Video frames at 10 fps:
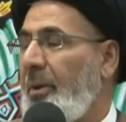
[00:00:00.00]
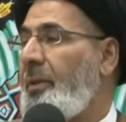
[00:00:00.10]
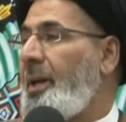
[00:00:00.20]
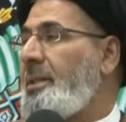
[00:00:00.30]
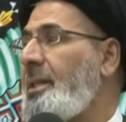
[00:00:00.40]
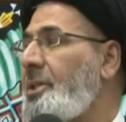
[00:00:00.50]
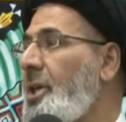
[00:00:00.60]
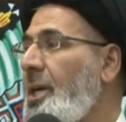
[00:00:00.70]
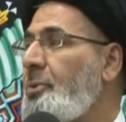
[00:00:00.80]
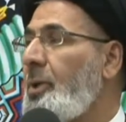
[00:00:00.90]
But there is a
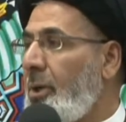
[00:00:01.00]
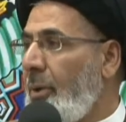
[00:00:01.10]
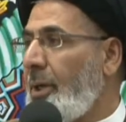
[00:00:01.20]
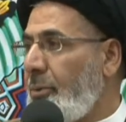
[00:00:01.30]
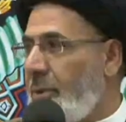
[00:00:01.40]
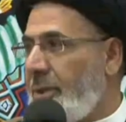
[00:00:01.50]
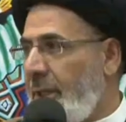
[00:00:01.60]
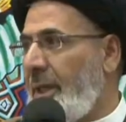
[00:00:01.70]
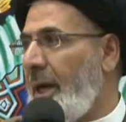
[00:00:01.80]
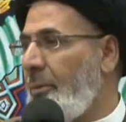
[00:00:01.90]
judge we're going to
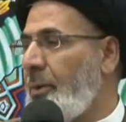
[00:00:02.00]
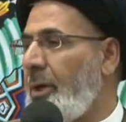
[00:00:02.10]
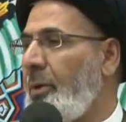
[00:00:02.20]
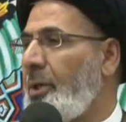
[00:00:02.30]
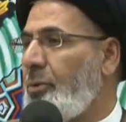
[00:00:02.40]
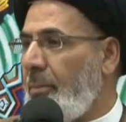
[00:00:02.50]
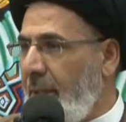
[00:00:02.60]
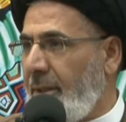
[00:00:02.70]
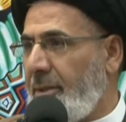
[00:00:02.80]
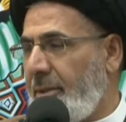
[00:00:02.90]
see and we're going to
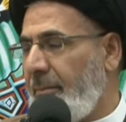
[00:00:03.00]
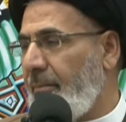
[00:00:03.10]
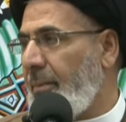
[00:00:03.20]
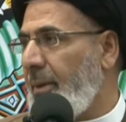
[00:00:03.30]
meet.